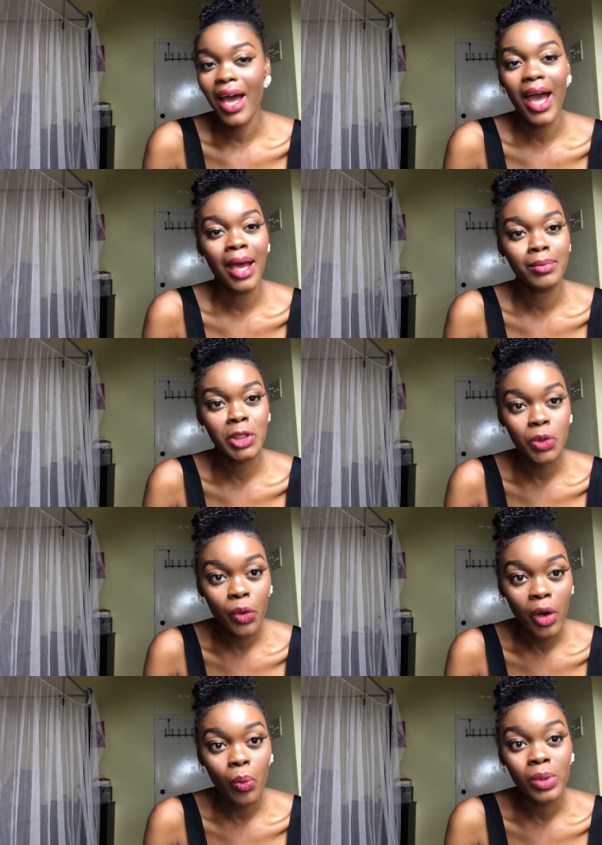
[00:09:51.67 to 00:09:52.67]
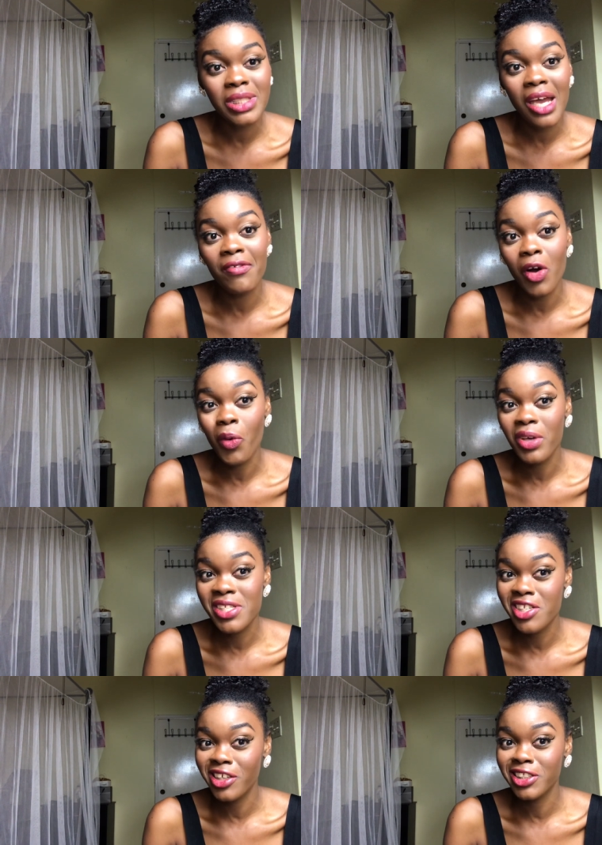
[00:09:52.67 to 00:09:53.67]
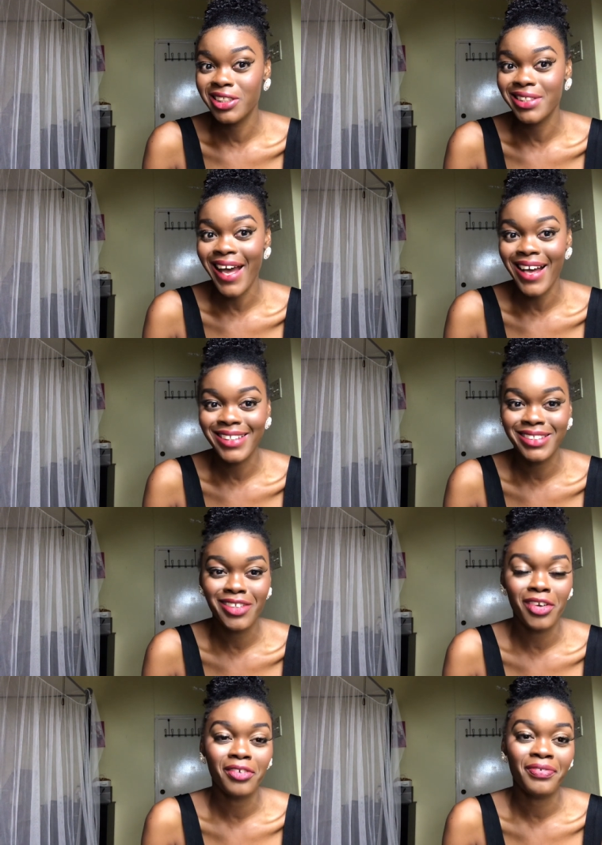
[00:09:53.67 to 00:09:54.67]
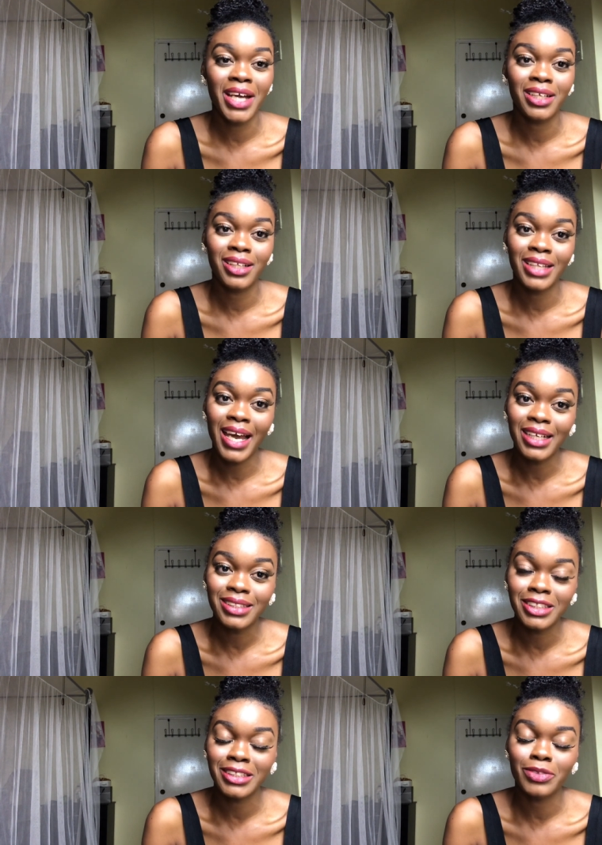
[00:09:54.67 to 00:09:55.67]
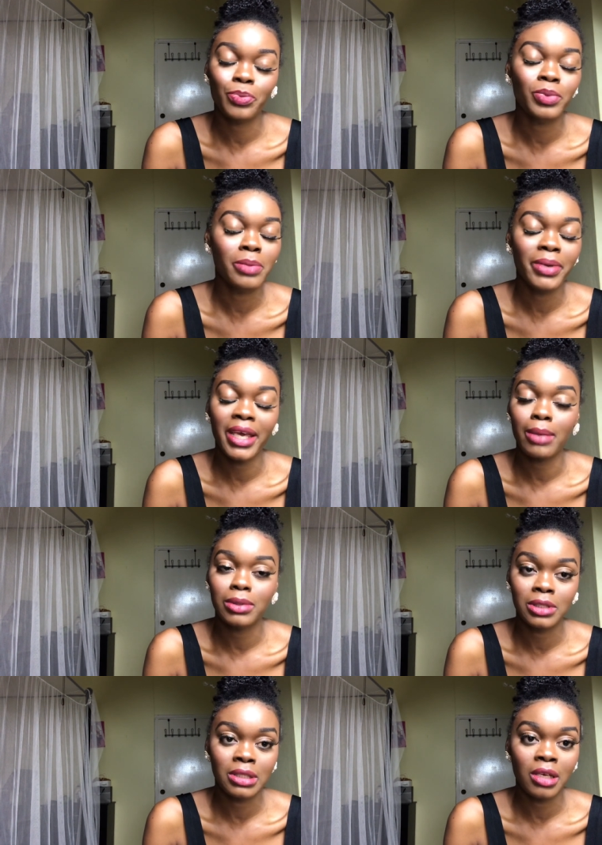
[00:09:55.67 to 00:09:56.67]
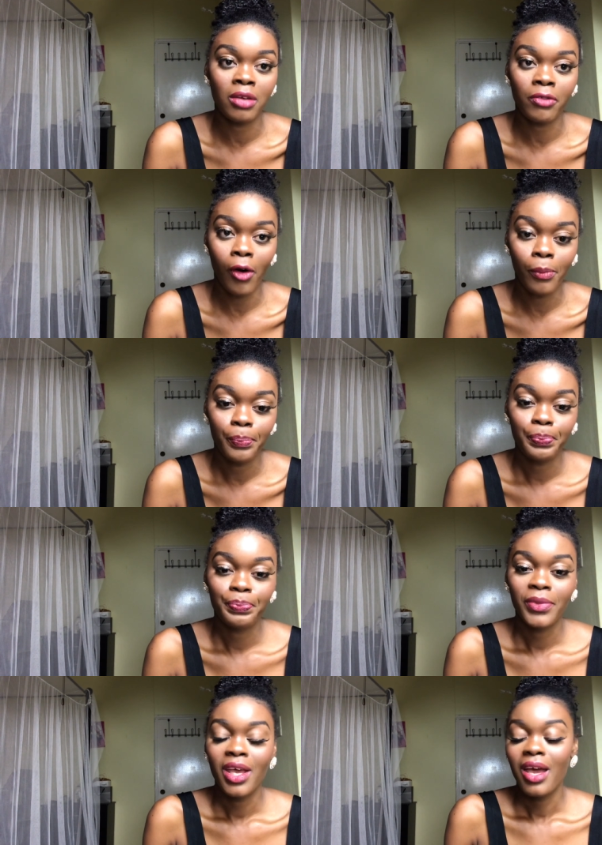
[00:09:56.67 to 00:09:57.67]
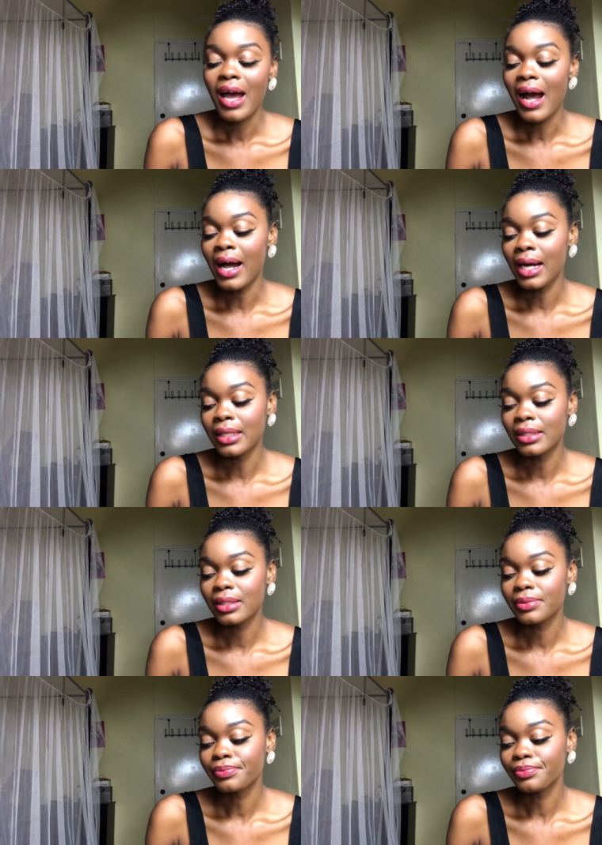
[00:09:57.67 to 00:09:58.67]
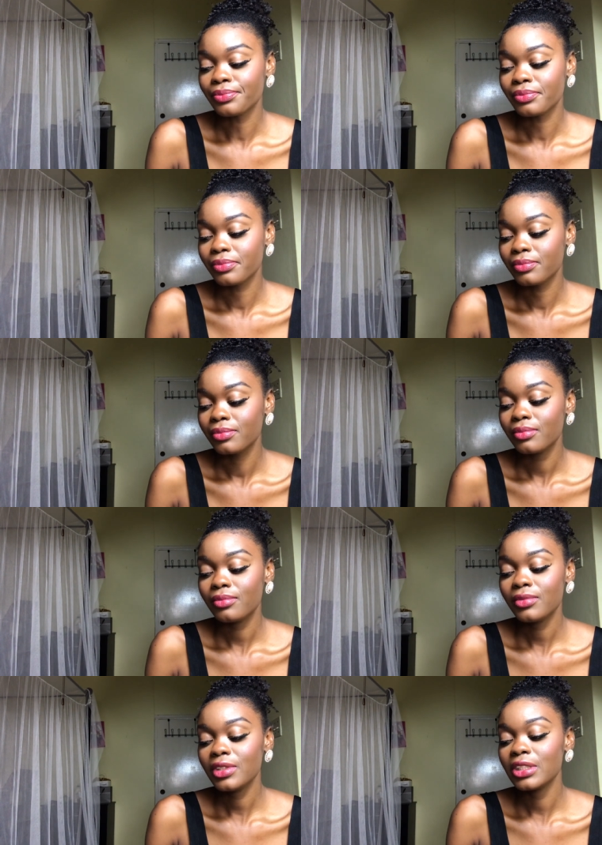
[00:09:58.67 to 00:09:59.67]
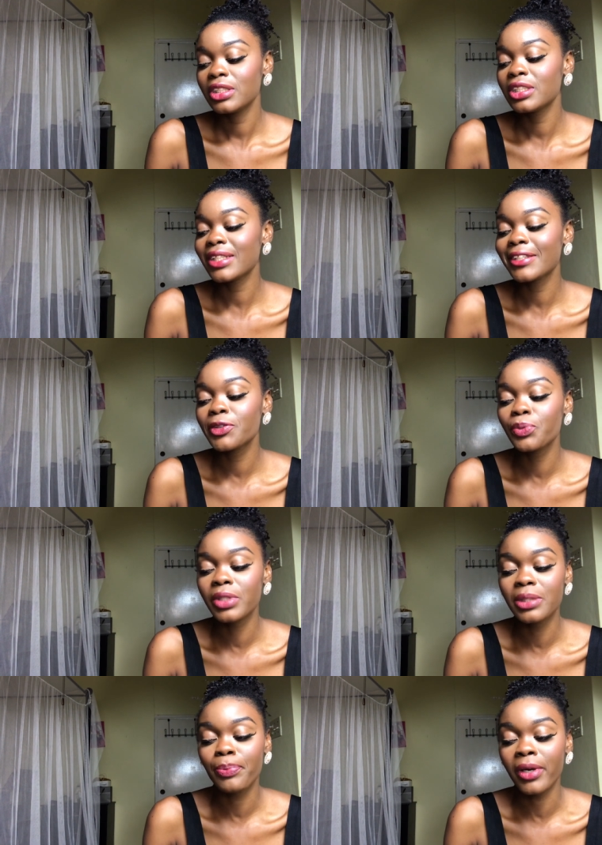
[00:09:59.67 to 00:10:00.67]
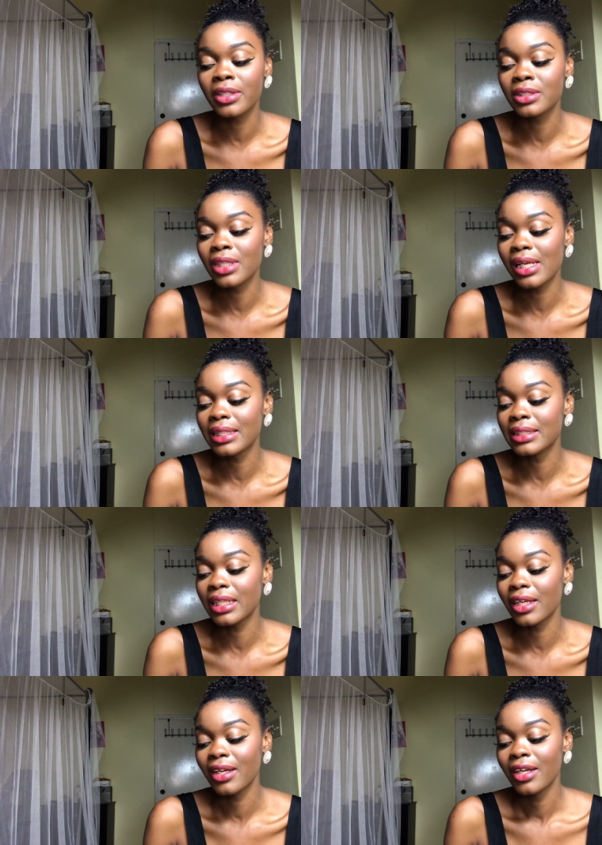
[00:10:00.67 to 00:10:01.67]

I'm sure whichever question she's asked on the final night, she will be able to deliver, and she's a sweet personality.